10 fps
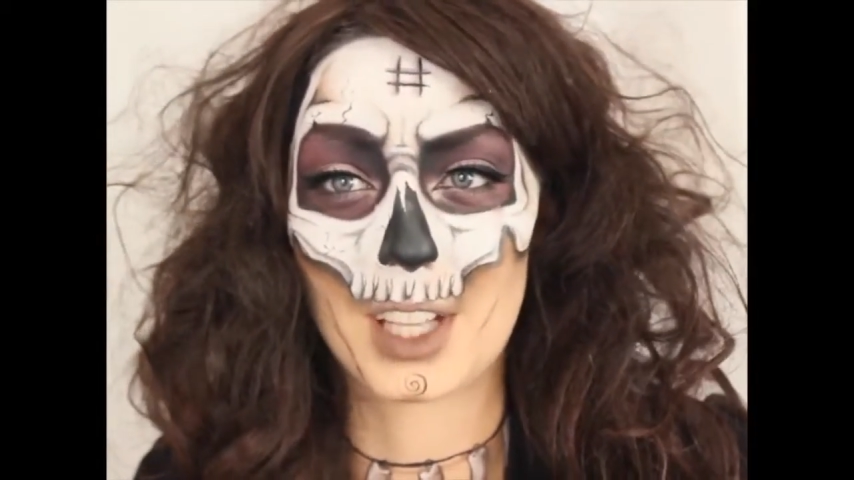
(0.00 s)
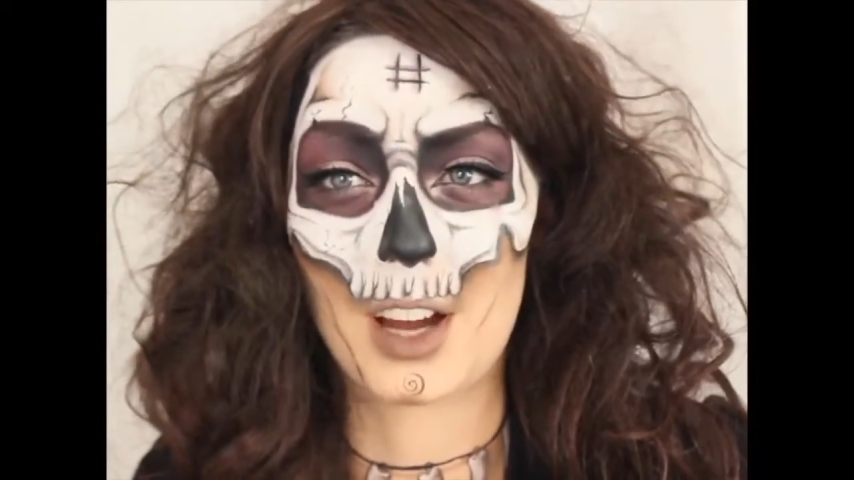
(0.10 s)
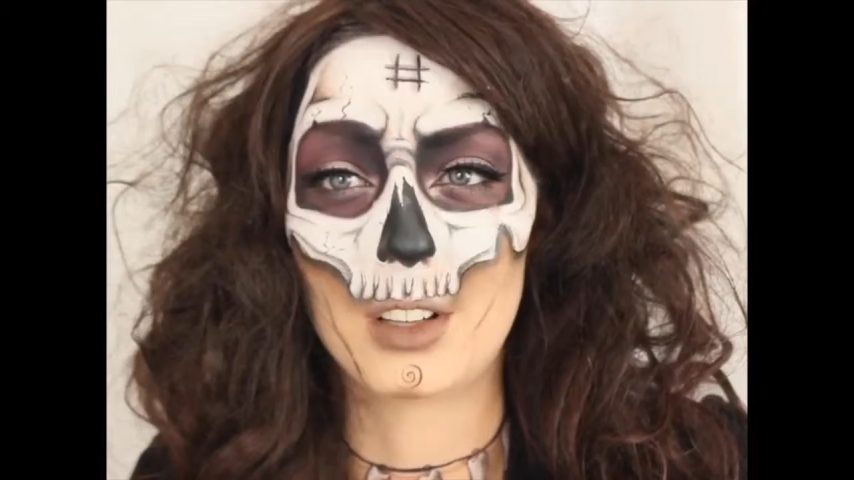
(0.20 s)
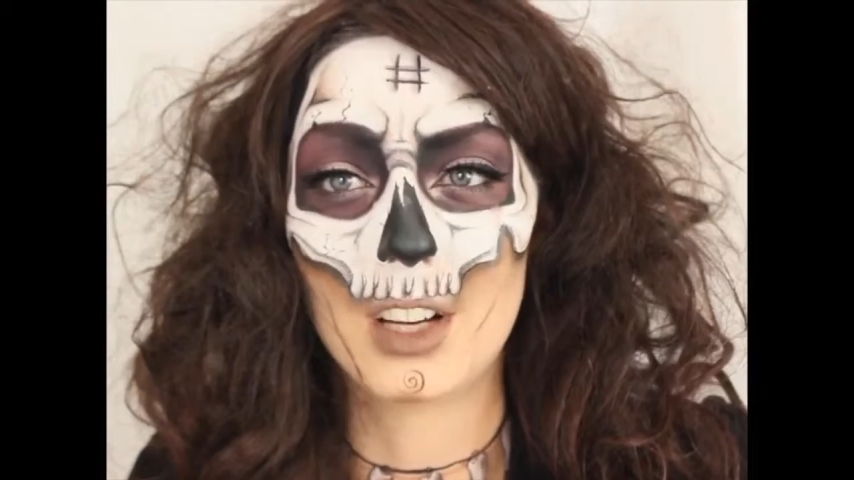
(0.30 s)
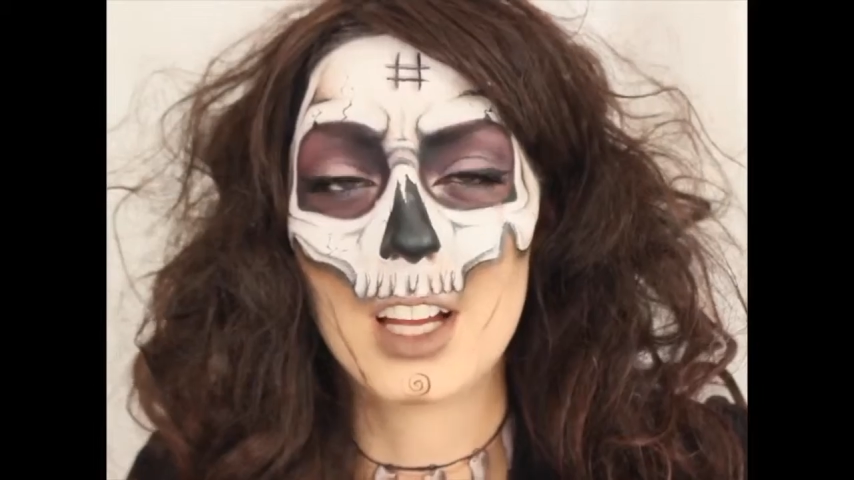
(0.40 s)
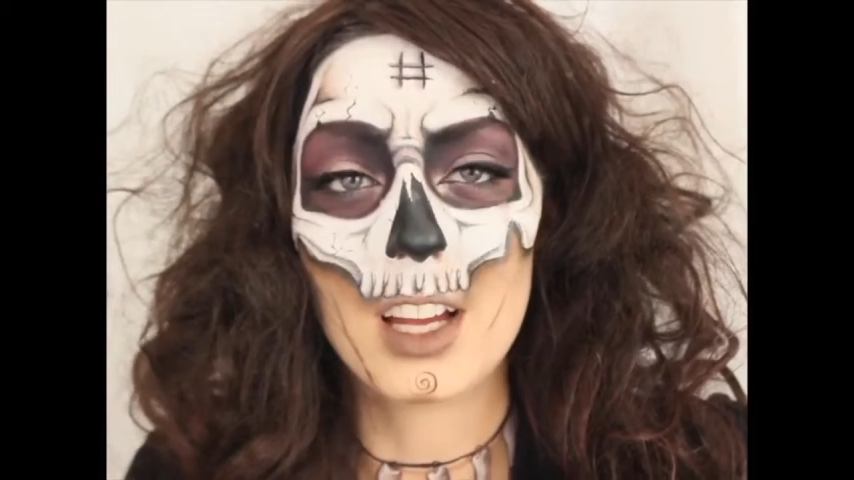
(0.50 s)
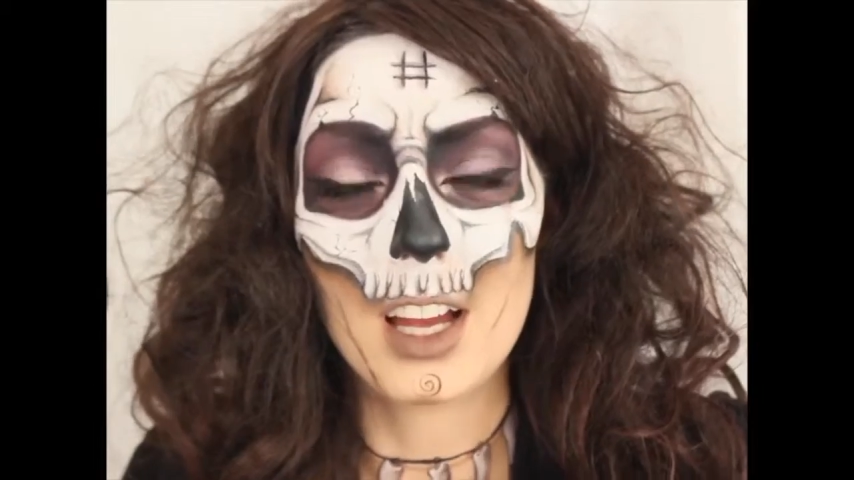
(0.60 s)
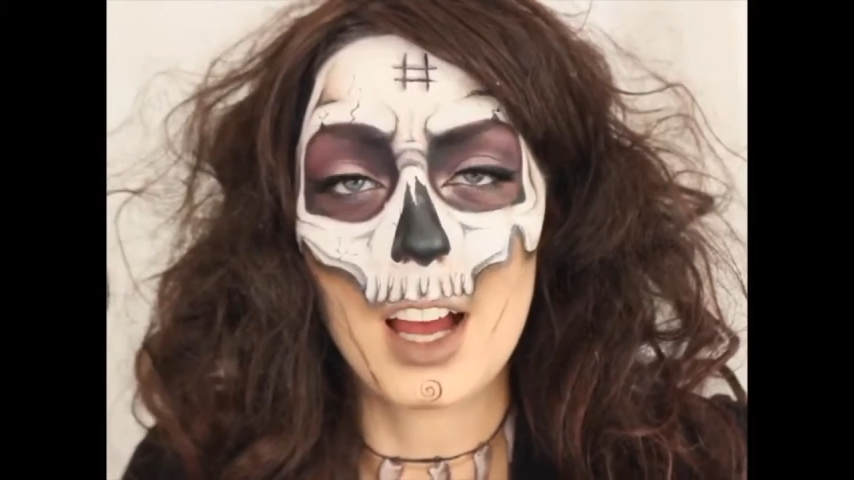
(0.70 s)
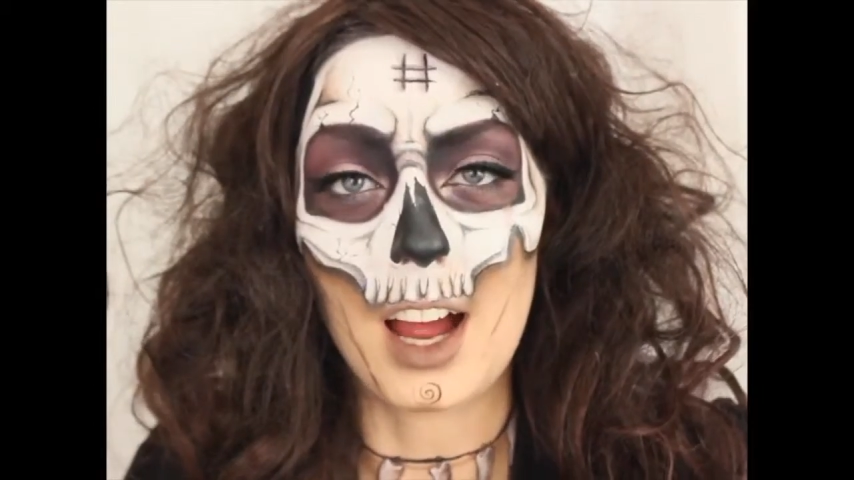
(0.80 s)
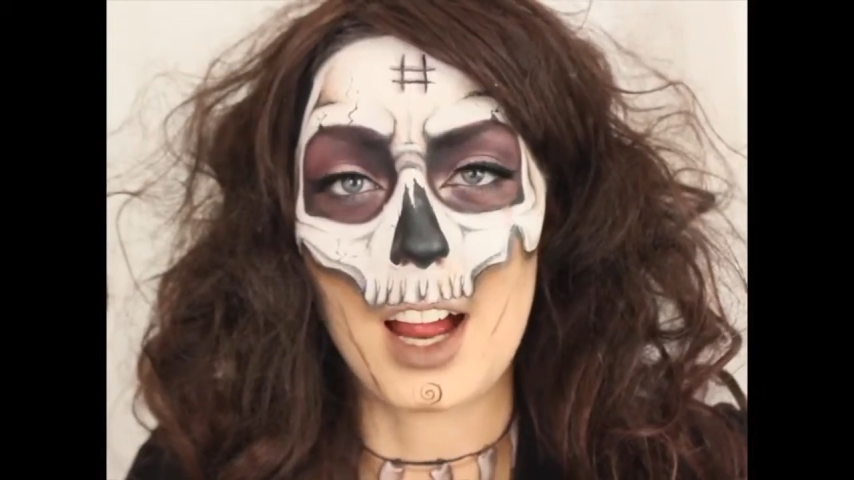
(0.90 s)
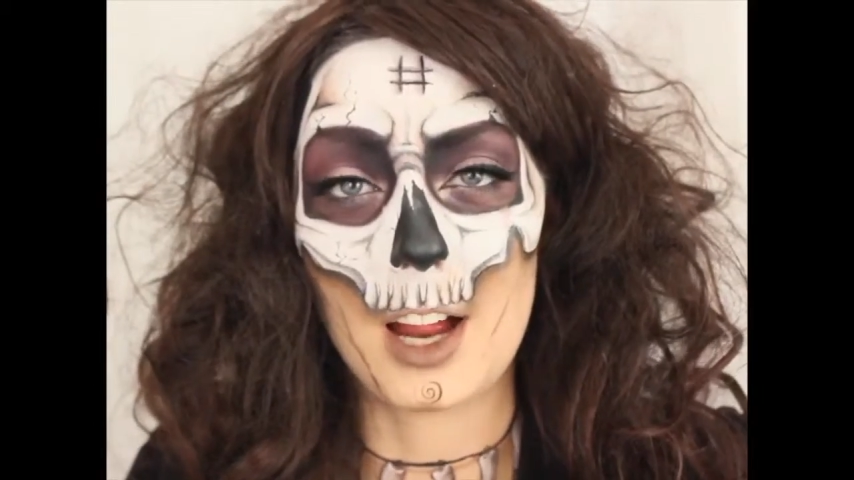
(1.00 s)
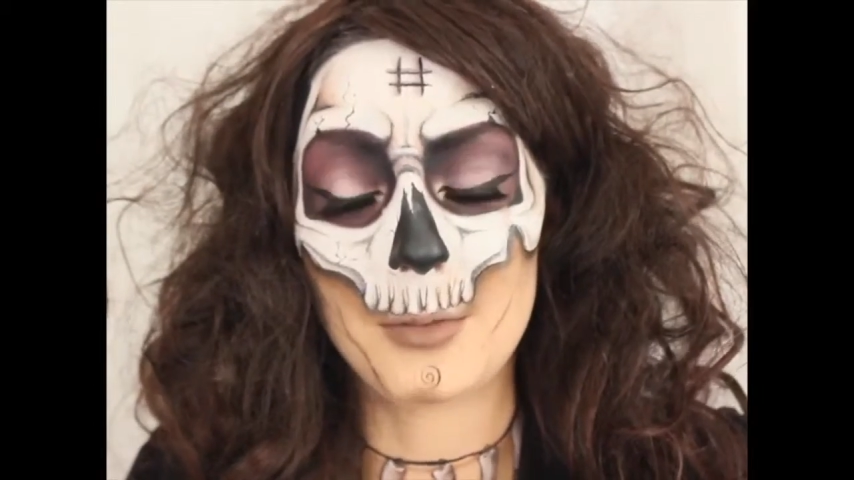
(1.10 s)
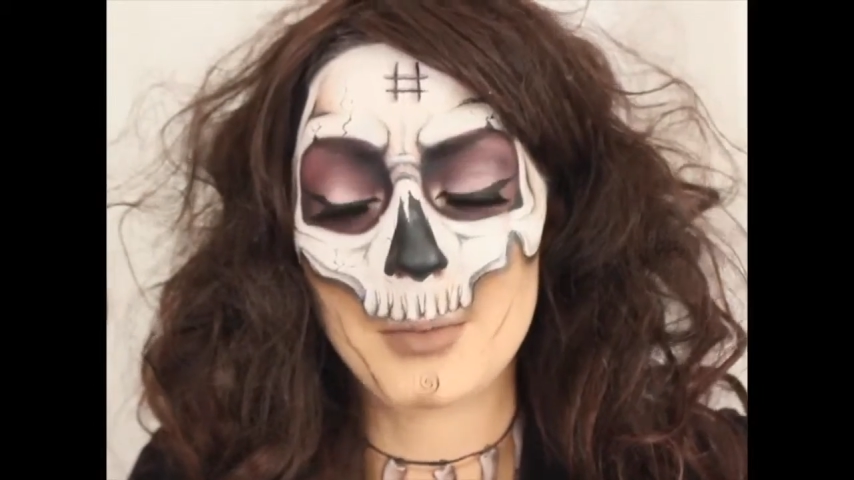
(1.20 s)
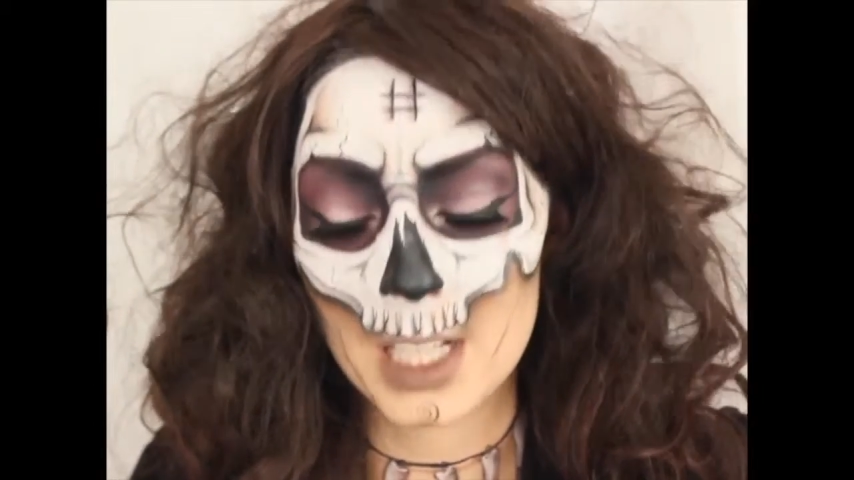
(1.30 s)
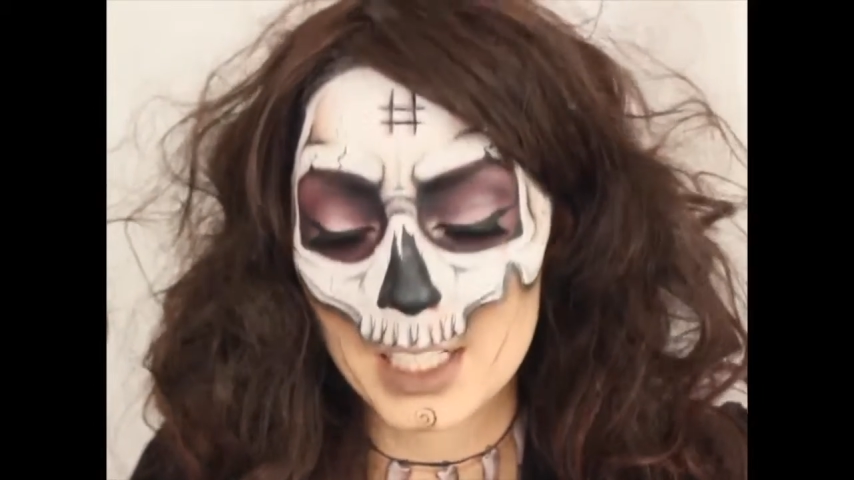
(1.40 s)
skull.
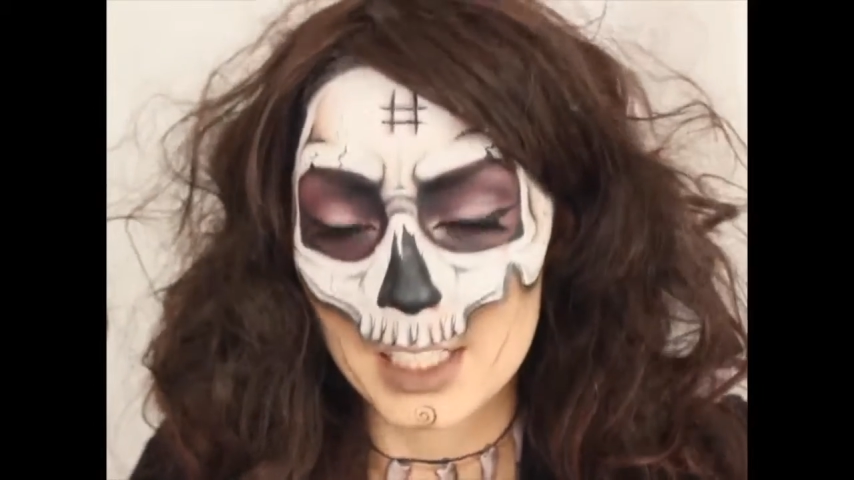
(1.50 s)
I